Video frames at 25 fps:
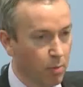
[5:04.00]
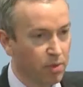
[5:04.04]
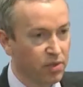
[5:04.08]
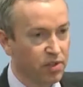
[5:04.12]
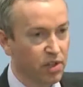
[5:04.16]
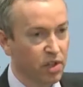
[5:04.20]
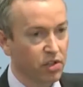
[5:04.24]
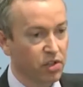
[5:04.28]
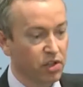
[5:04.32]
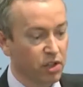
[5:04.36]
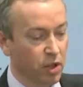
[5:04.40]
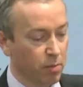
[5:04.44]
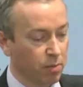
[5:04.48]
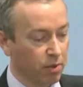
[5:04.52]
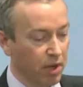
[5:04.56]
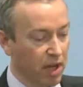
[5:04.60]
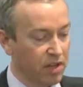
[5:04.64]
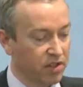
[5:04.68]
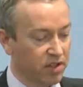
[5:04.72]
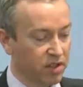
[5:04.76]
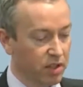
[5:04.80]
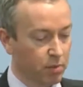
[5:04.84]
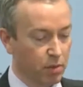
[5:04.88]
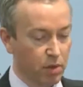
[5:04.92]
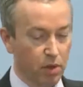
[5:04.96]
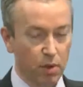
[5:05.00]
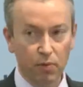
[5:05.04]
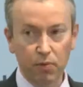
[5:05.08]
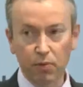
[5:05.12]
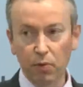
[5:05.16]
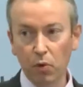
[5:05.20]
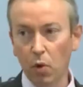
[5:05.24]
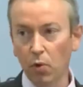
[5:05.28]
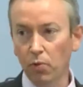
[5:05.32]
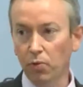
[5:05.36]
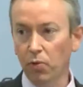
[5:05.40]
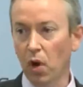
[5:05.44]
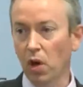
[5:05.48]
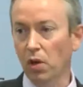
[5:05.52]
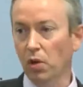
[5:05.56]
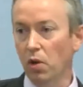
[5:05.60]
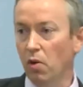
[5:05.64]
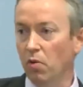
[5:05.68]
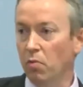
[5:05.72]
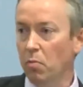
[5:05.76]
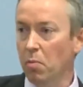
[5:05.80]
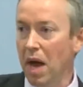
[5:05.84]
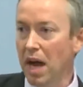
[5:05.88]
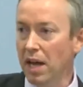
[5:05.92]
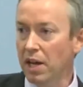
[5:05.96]
position that placed him at the forefront
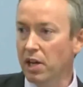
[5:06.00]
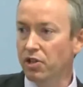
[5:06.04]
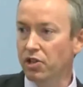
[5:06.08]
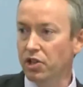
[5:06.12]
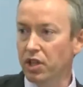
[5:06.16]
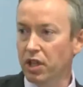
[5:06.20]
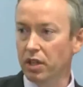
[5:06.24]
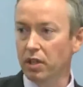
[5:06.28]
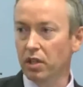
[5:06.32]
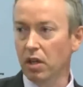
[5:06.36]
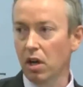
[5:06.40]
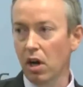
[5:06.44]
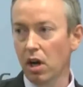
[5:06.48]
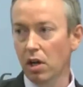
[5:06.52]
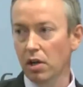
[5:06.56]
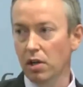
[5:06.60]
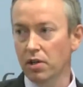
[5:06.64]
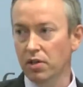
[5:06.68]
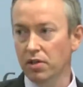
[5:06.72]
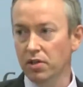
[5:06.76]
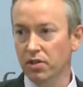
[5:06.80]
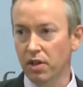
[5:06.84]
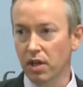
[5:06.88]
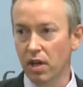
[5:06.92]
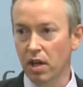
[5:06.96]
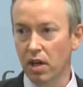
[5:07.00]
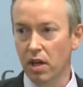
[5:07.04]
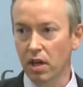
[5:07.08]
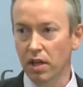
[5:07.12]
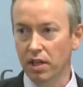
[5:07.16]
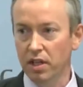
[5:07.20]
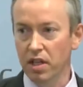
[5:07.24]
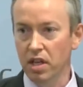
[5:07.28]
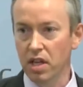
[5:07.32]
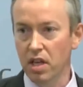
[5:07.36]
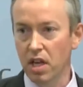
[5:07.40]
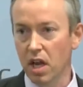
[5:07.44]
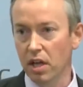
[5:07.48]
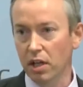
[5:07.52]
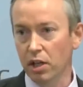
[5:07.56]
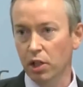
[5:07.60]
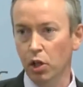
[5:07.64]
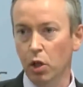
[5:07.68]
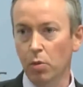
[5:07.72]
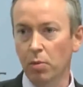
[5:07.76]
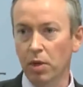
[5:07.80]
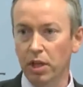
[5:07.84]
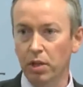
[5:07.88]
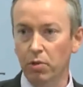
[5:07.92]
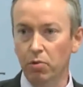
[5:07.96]
of managing Ghana's key
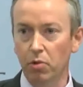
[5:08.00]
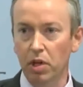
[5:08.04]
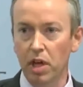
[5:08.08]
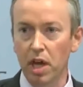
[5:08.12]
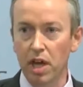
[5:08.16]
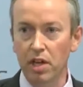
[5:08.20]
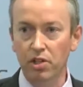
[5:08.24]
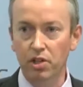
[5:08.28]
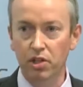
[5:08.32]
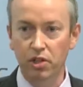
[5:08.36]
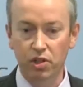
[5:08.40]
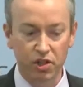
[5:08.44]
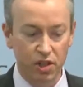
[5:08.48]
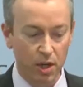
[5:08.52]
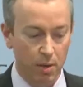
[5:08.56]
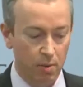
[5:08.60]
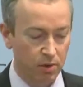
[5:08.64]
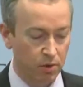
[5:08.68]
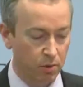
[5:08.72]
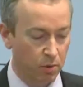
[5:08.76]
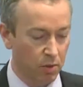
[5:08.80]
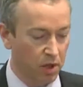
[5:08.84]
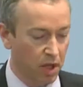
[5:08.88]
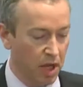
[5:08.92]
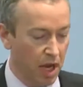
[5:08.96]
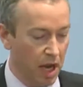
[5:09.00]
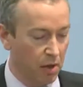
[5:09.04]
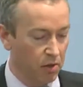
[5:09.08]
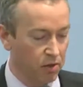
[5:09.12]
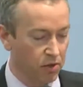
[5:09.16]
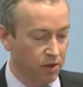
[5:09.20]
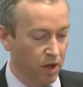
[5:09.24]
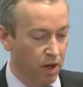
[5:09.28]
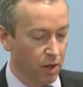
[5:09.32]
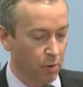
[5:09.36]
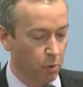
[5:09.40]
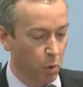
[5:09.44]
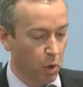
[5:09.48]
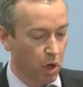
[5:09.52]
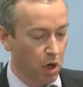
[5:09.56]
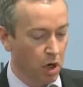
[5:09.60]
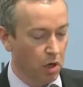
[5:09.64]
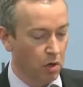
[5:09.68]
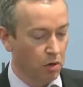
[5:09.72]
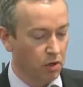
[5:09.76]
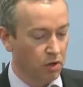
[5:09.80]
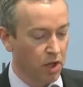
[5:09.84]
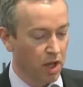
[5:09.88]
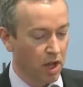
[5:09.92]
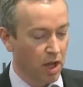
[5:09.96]
economic relationships with the outside
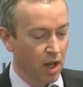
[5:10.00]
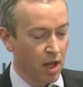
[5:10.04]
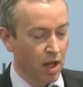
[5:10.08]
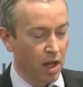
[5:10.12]
world,